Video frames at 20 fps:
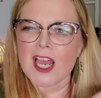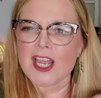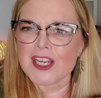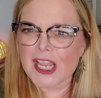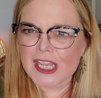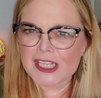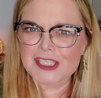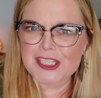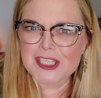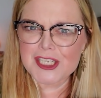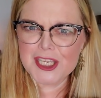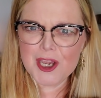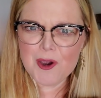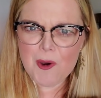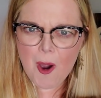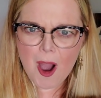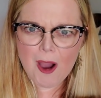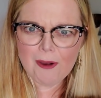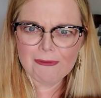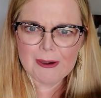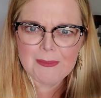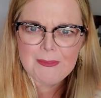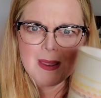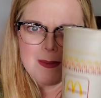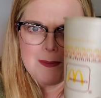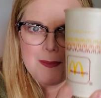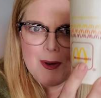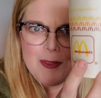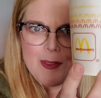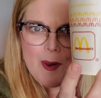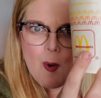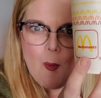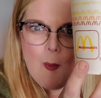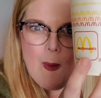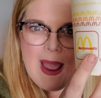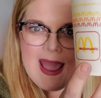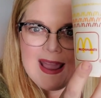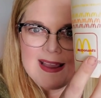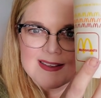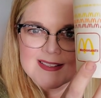Now, do you all remember the
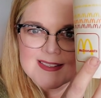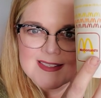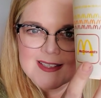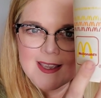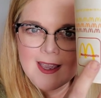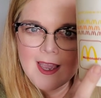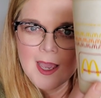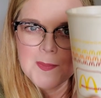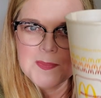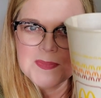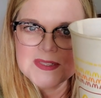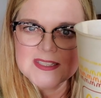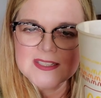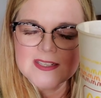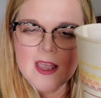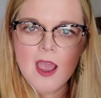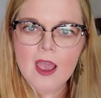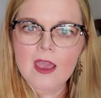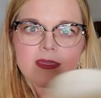wax cups?